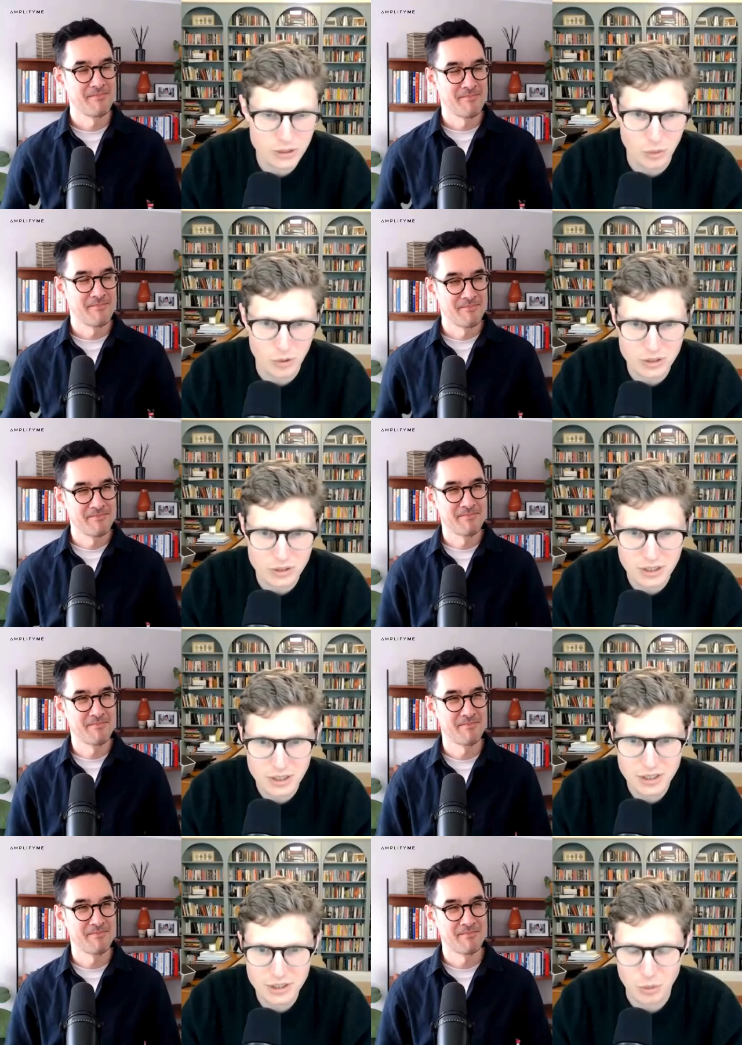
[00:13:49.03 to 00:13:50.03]
Speaker 1: more
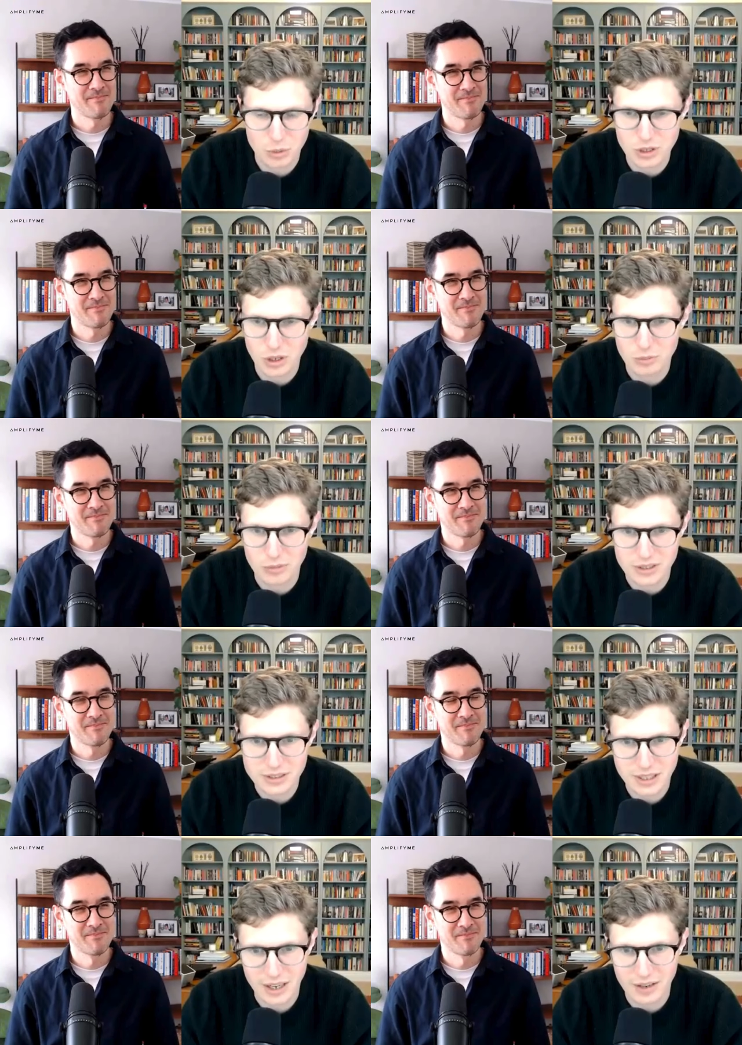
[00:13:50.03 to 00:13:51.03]
towards towards
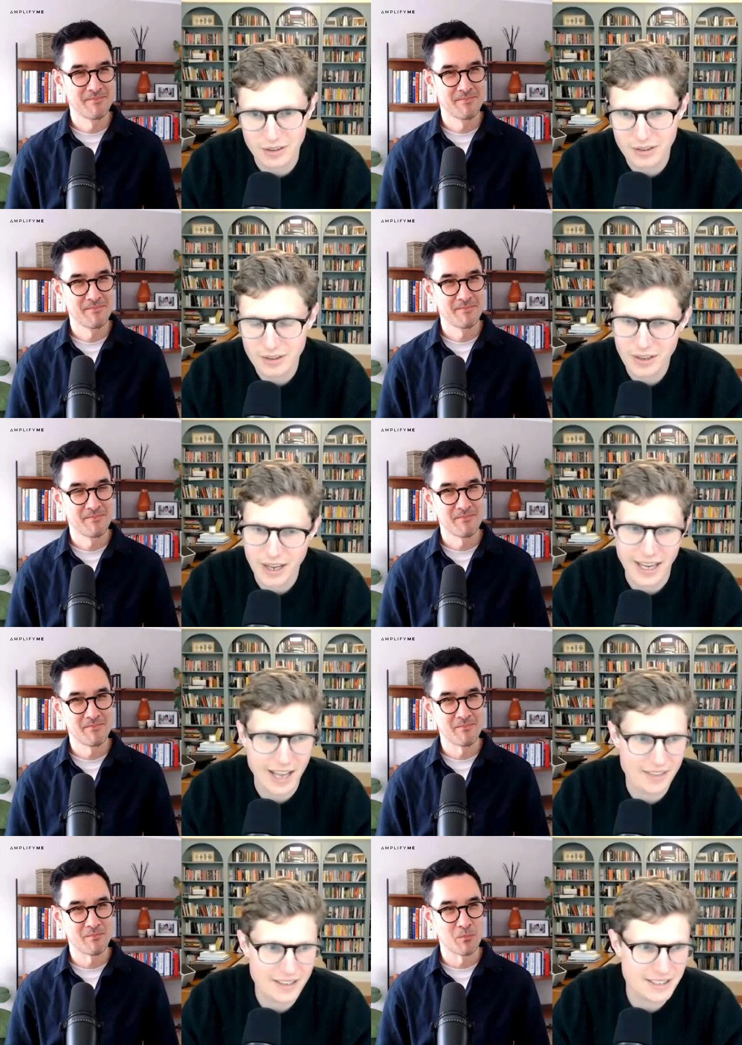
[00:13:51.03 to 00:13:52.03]
Altman. So
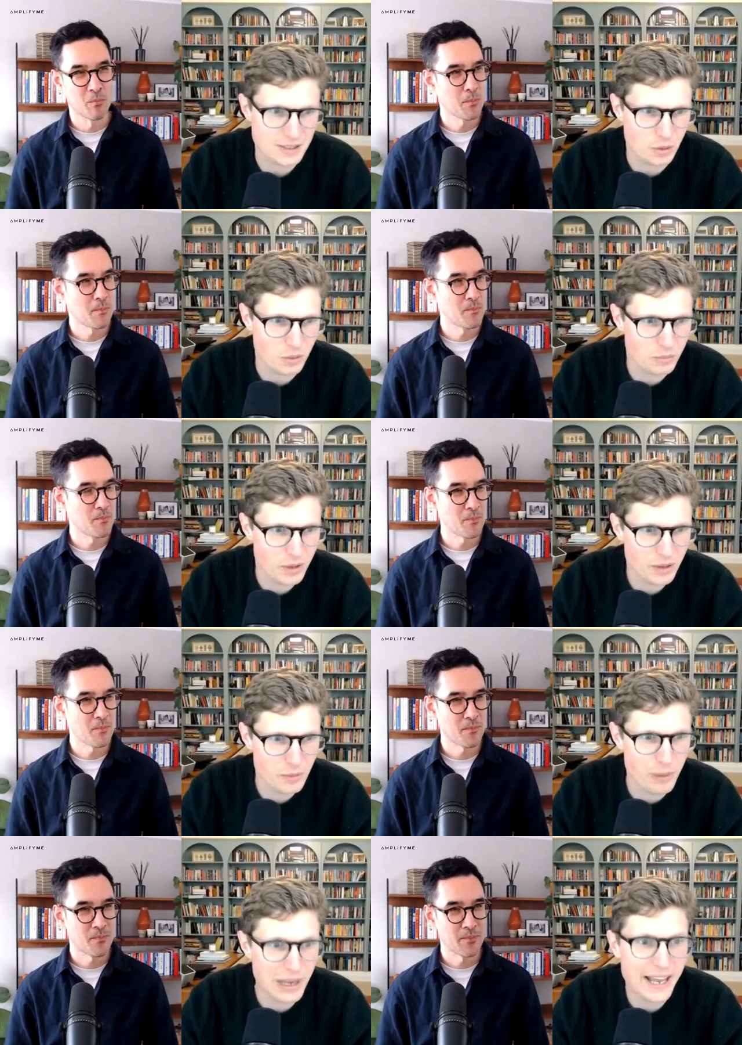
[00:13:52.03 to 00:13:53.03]
again, this is all
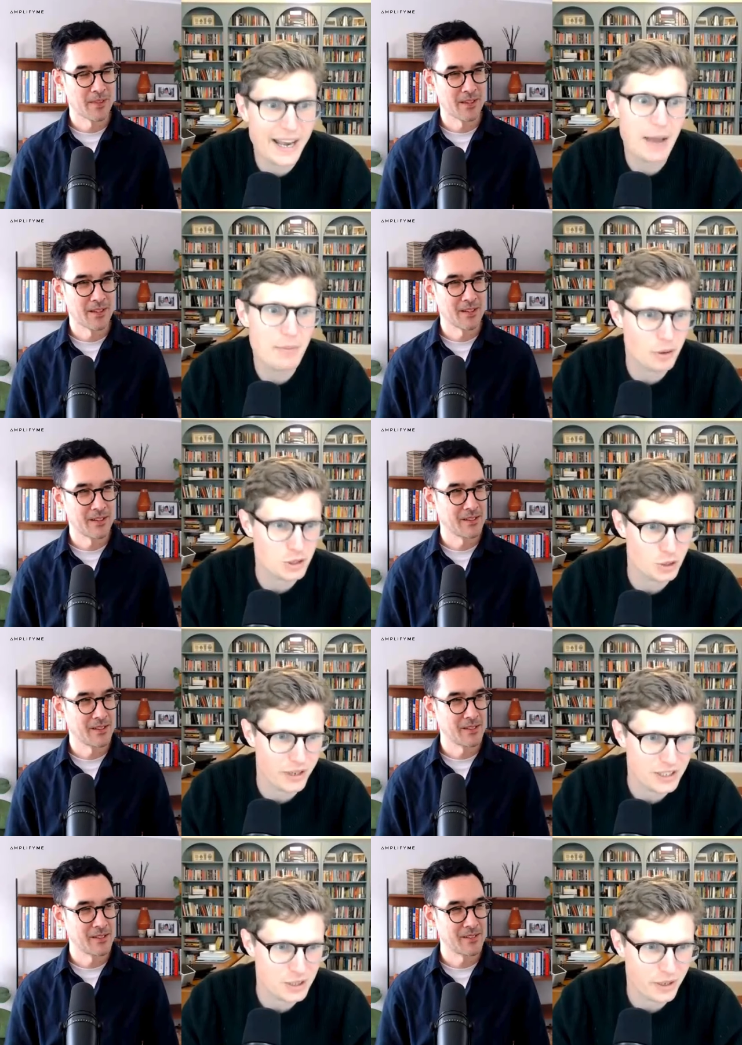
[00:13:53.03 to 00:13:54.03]
billionaire
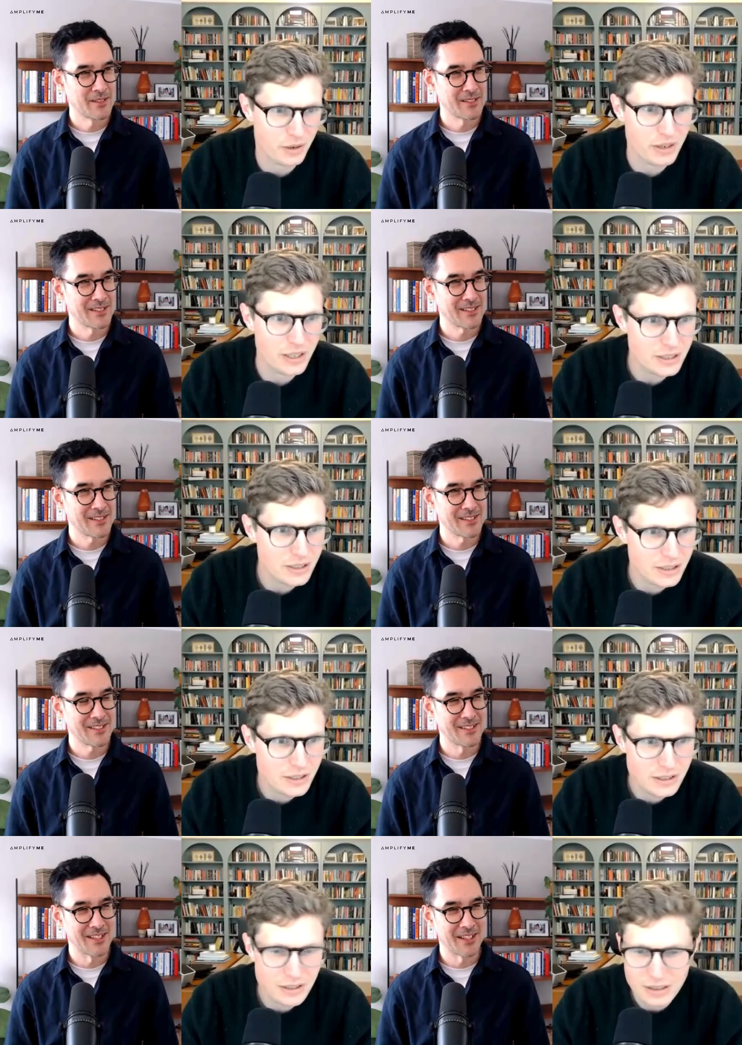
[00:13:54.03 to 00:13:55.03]
posturing, should we call it?
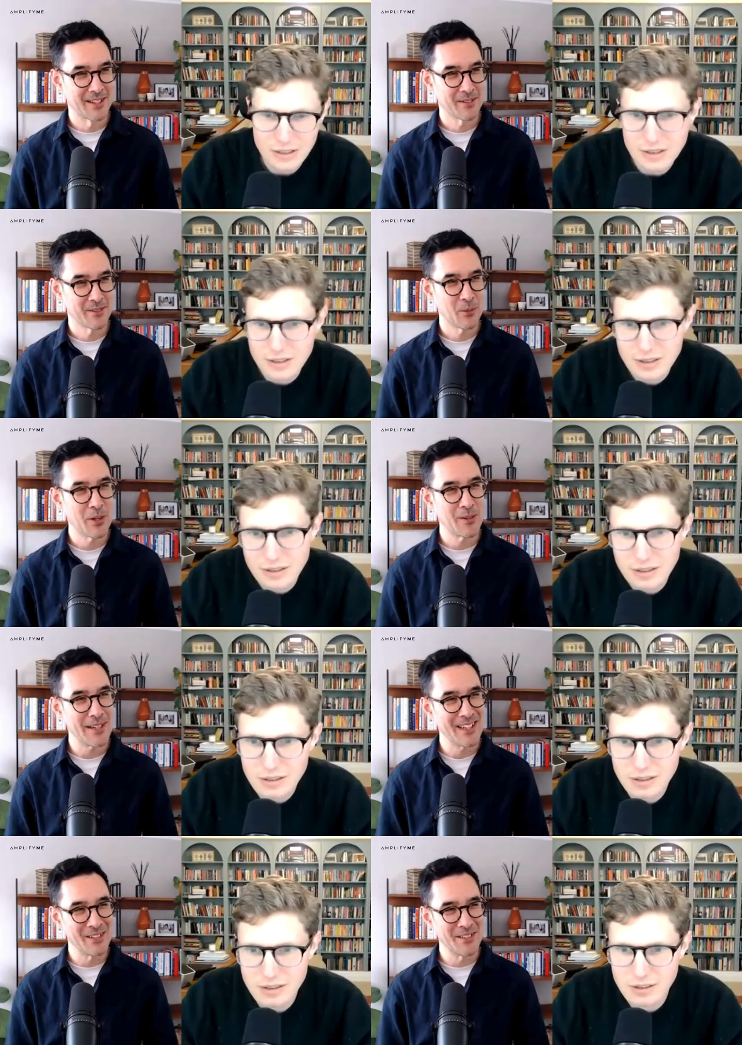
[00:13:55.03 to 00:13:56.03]
Speaker 2: Yeah. Well,
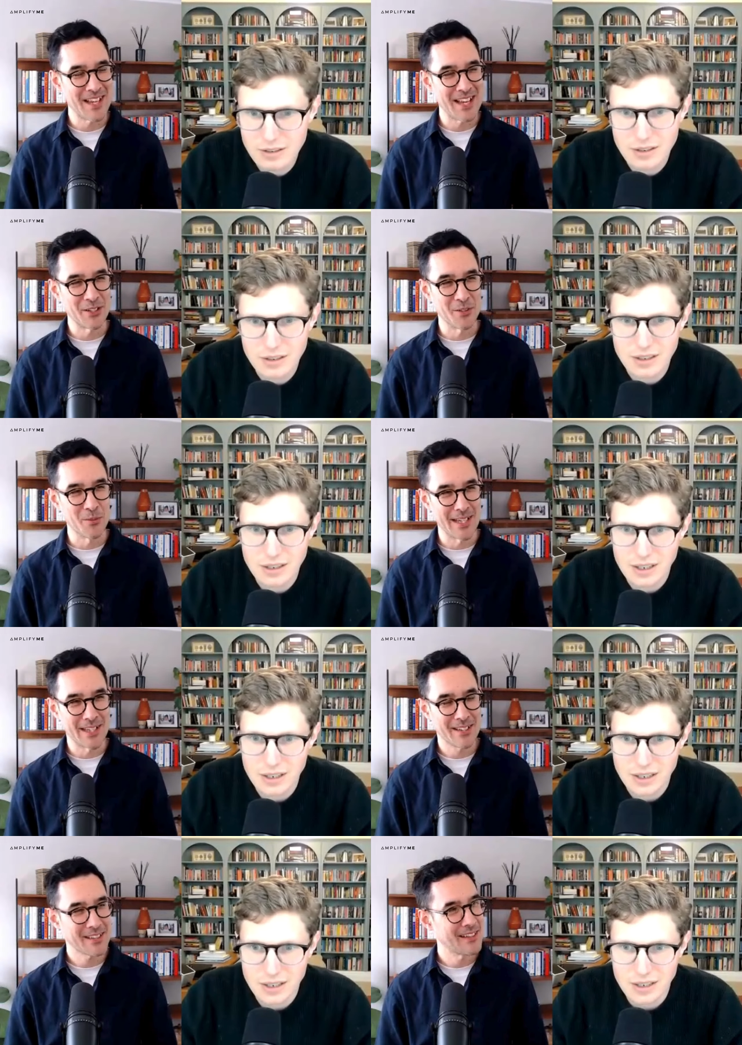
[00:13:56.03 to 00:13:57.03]
Elon's had a good
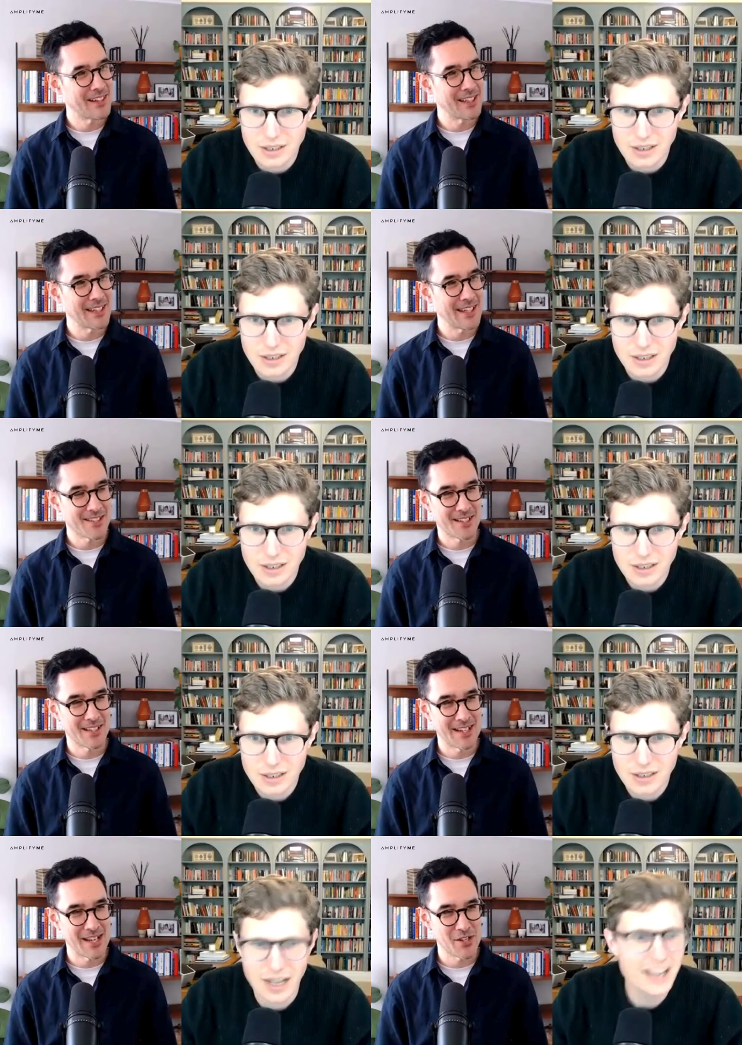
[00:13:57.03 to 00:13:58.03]
week. I think
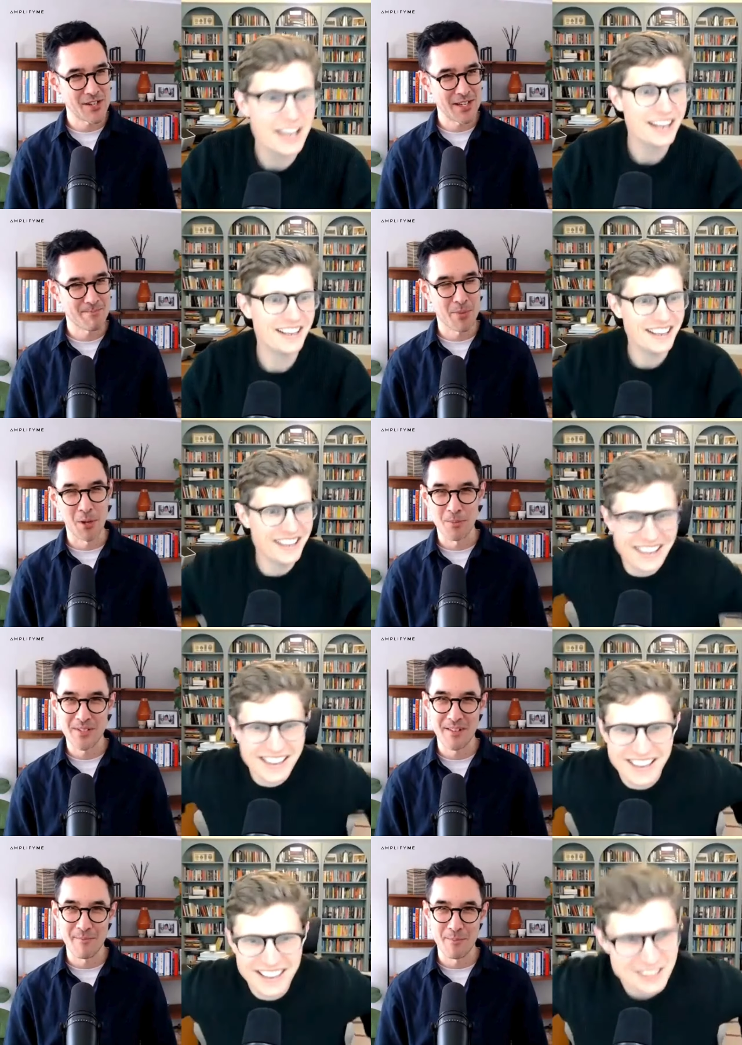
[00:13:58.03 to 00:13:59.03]
yesterday their shares popped
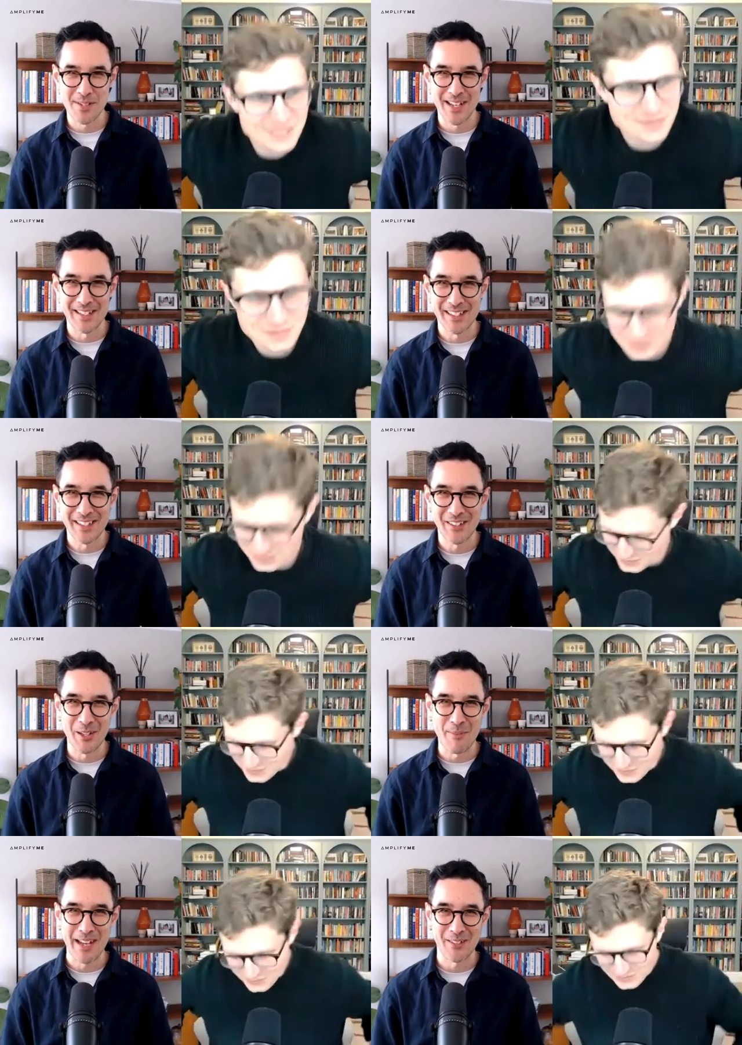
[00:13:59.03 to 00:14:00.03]
seven percent on
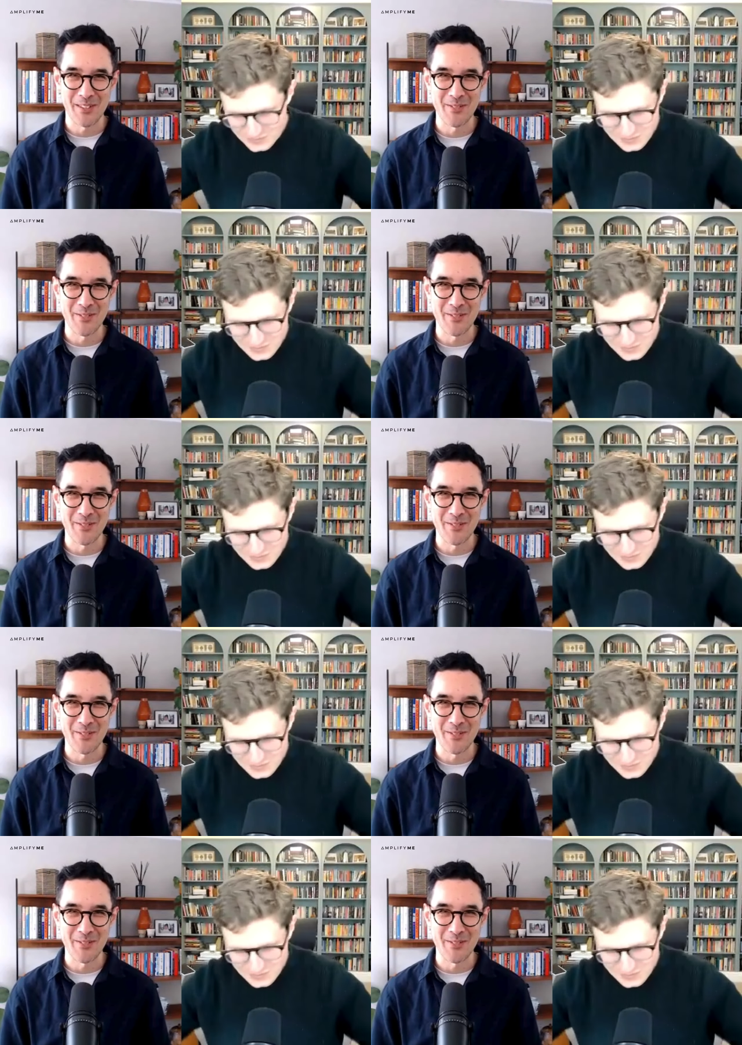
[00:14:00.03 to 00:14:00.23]
the back of